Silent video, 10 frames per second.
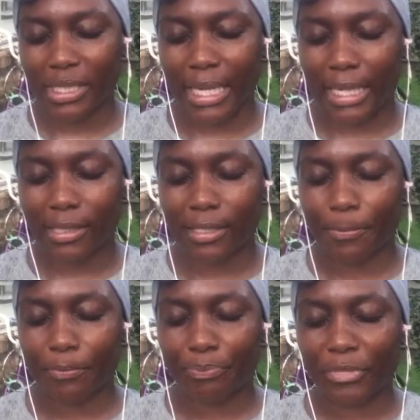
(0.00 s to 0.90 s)
stance
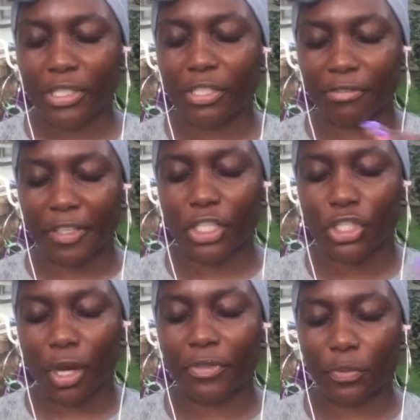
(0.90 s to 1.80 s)
to
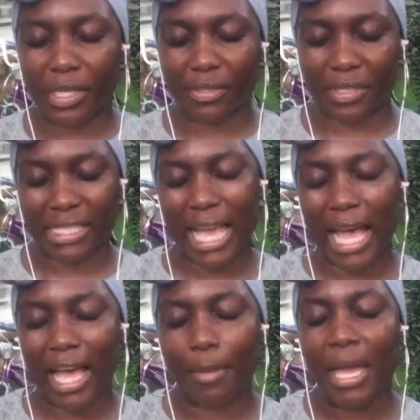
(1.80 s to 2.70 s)
finish off the rest of the
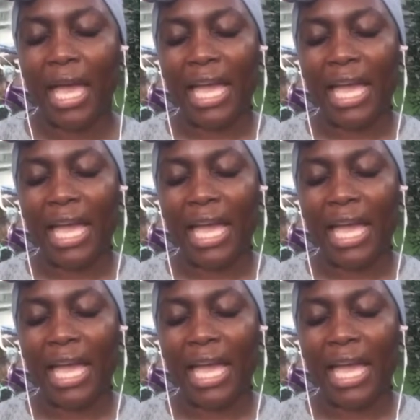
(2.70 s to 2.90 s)
time,